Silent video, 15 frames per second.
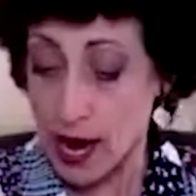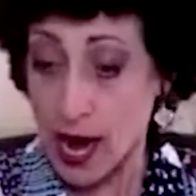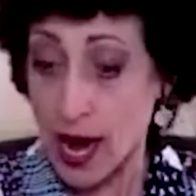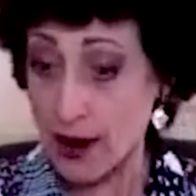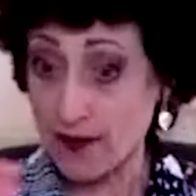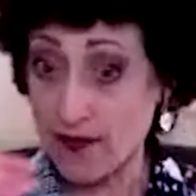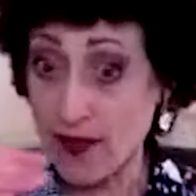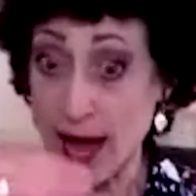
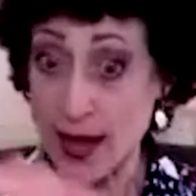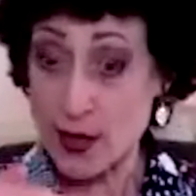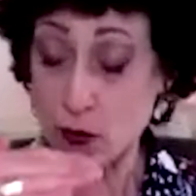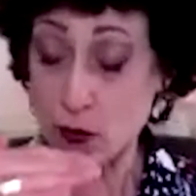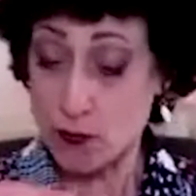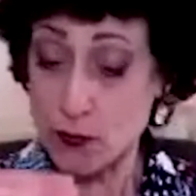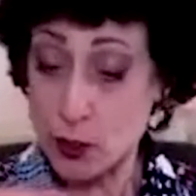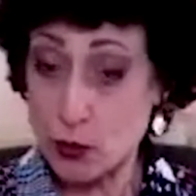If
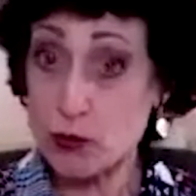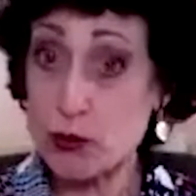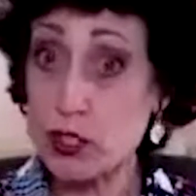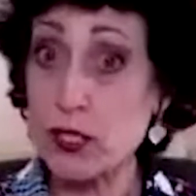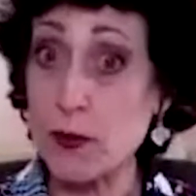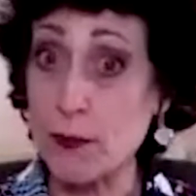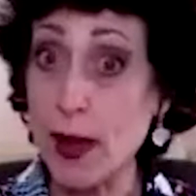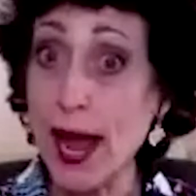you used
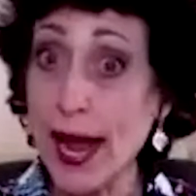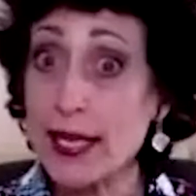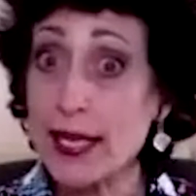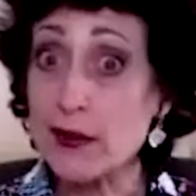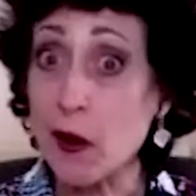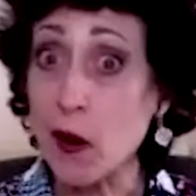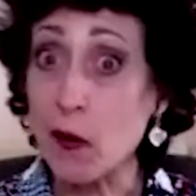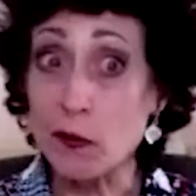to paying
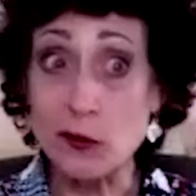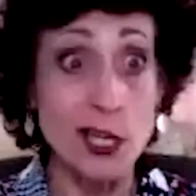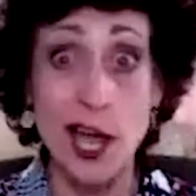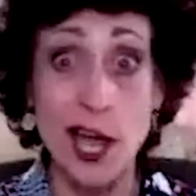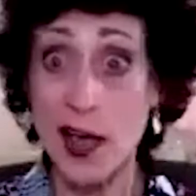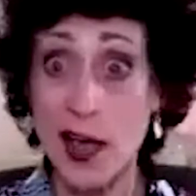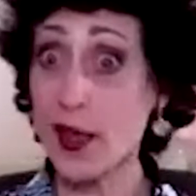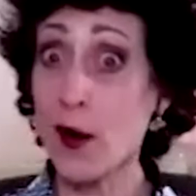those
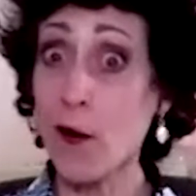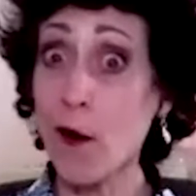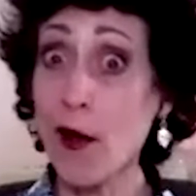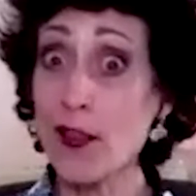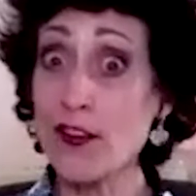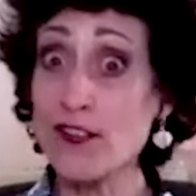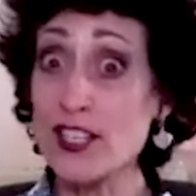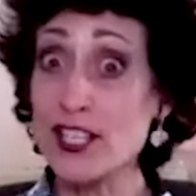and then all
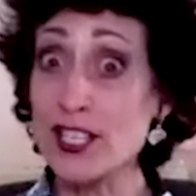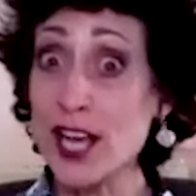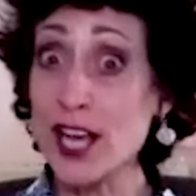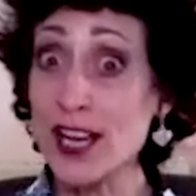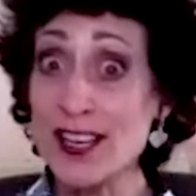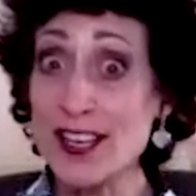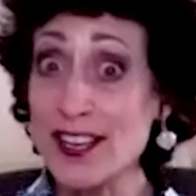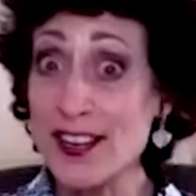of a
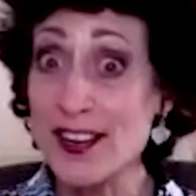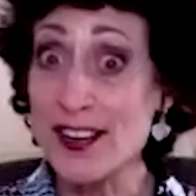sudden